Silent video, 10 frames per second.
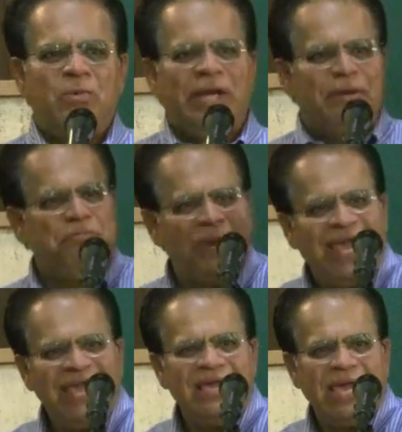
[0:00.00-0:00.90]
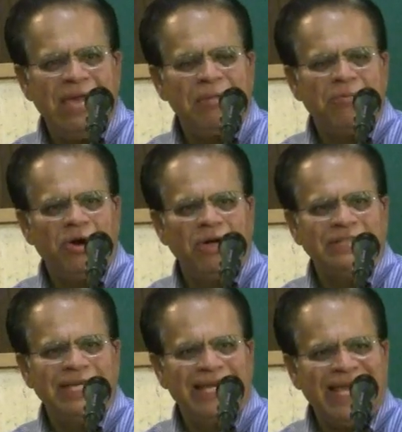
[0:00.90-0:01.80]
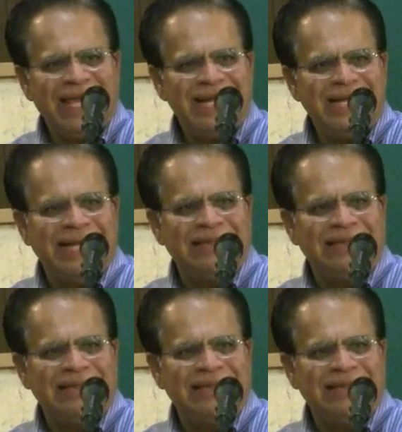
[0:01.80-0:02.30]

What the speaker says: When a plague came upon the land